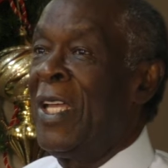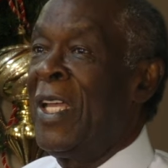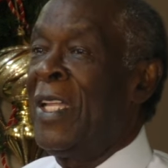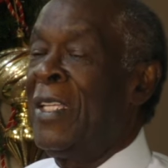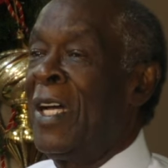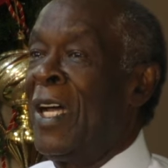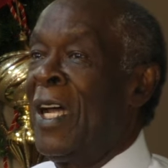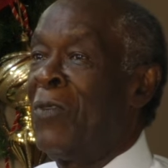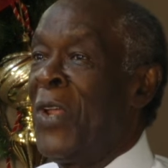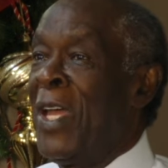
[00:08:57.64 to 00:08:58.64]
And
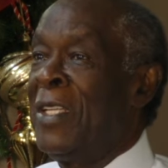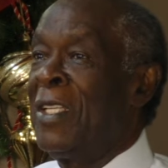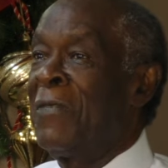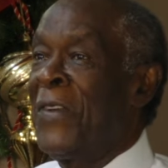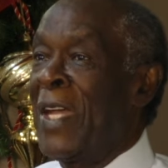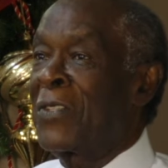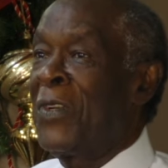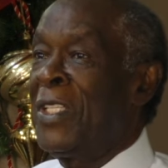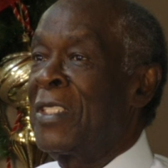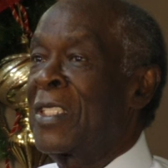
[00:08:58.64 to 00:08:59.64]
I ran the
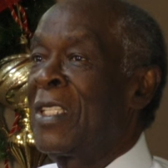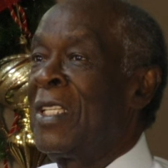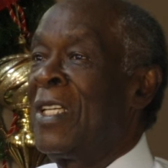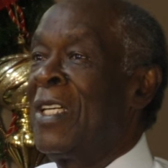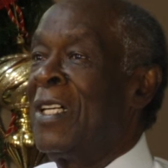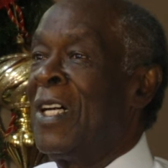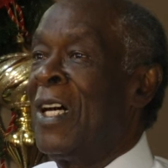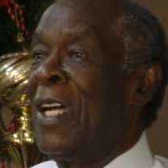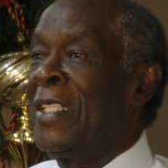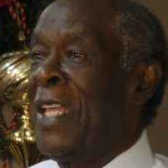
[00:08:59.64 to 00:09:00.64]
factories
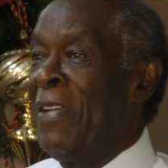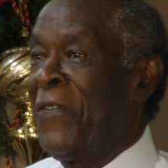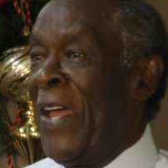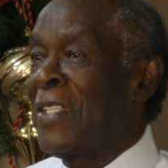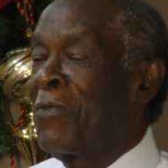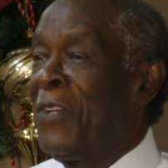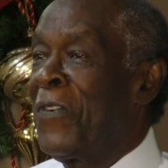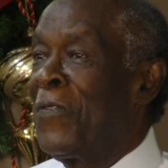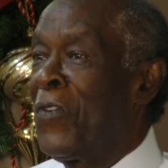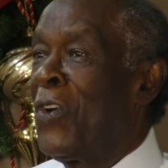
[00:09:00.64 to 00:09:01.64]
at that factory
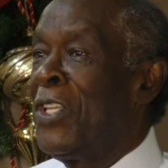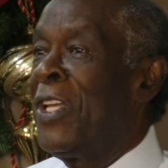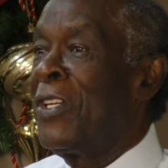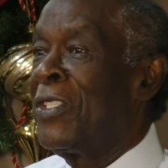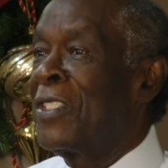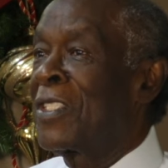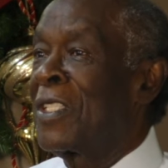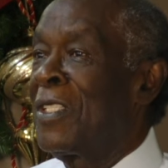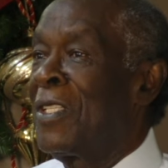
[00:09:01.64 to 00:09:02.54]
for 4 years.